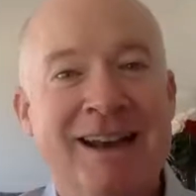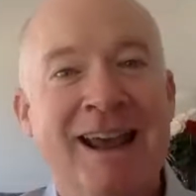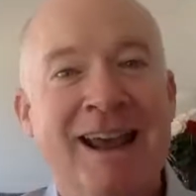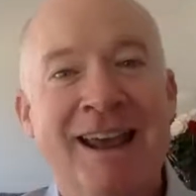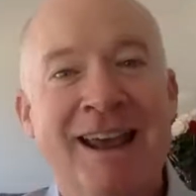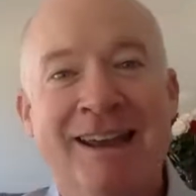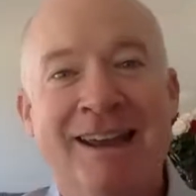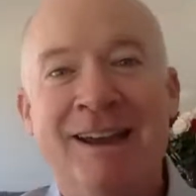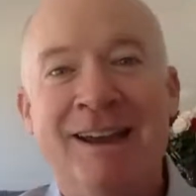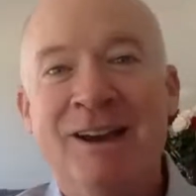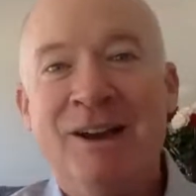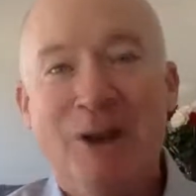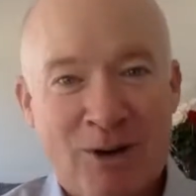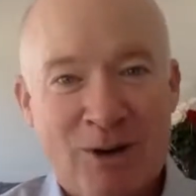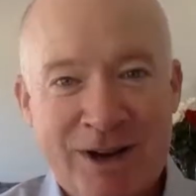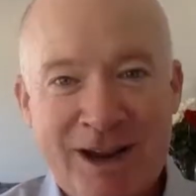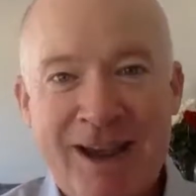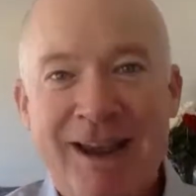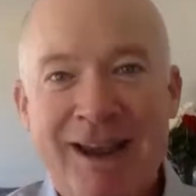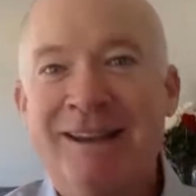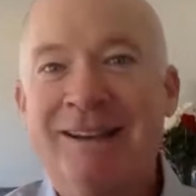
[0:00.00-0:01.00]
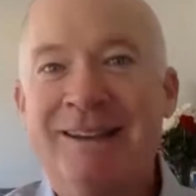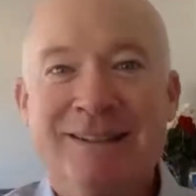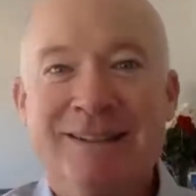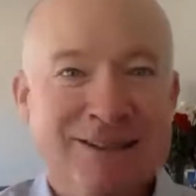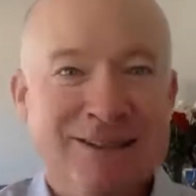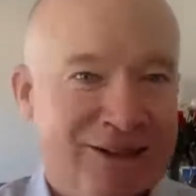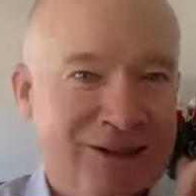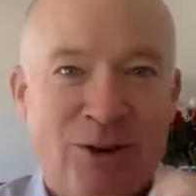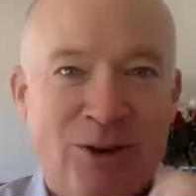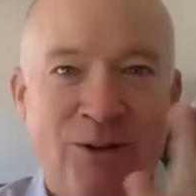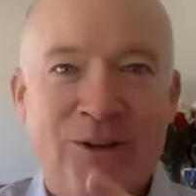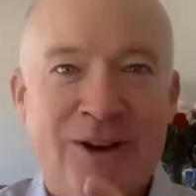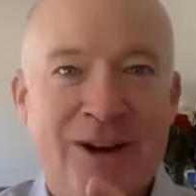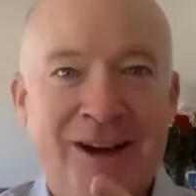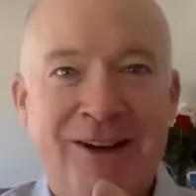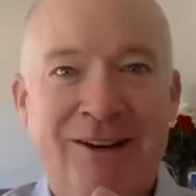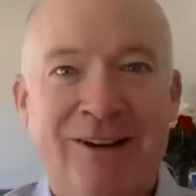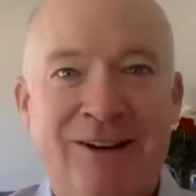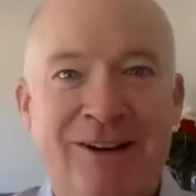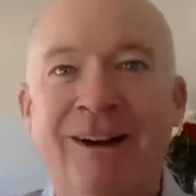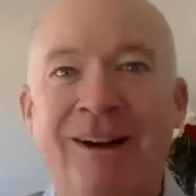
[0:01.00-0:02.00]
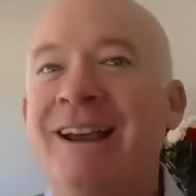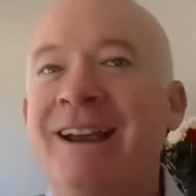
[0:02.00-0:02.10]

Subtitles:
hey, okay, she's over here.